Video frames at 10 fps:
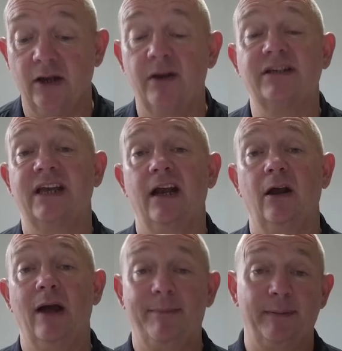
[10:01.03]
Go and say
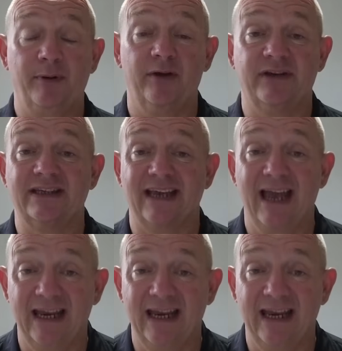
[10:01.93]
hello, happy birthday to